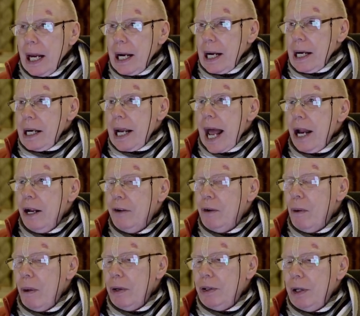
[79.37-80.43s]
And of
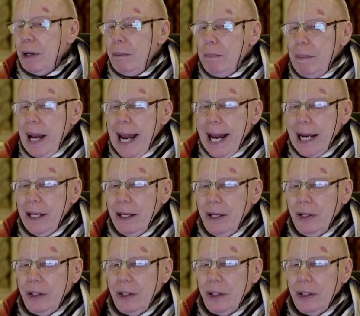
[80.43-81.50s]
course, it
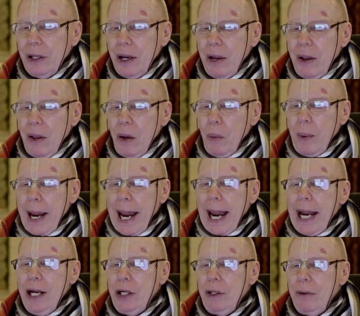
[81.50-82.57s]
means we're
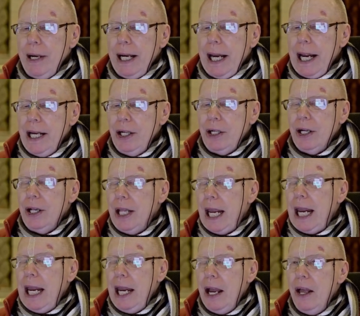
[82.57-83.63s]
entering into
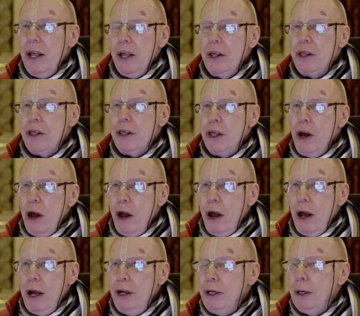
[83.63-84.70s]
the
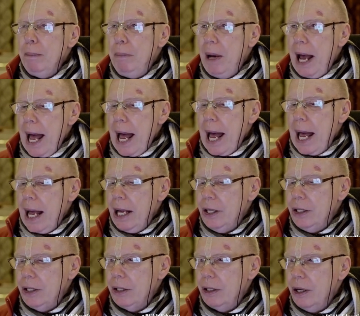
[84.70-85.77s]
third
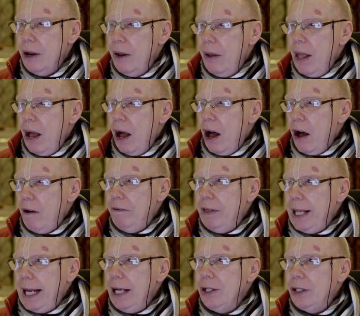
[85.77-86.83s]
part of
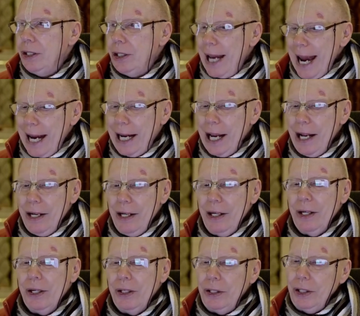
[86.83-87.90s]
the
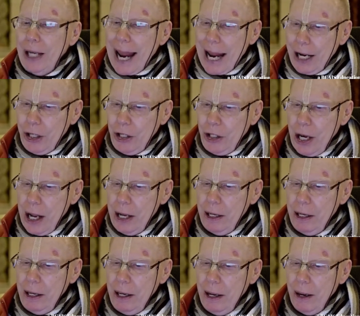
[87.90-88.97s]
second
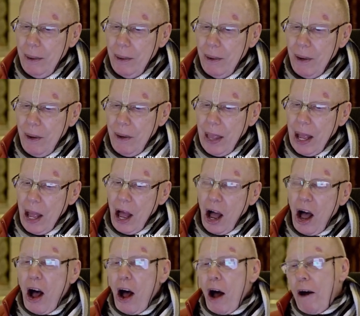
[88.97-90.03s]
section
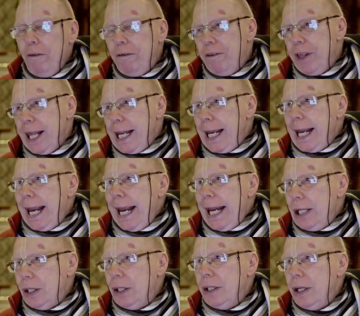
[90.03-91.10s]
of the
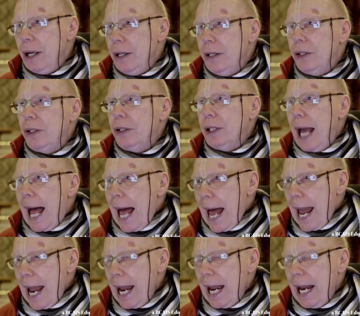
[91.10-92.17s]
eastern
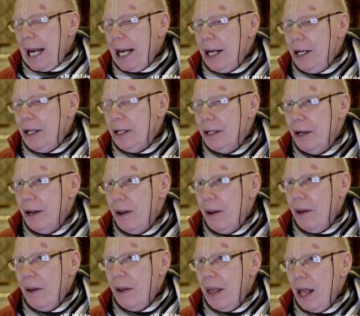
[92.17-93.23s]
side
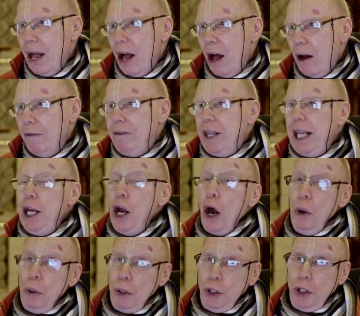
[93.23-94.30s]
of the
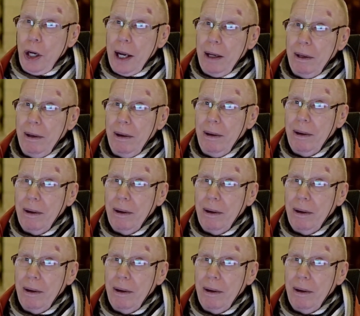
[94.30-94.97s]
ocean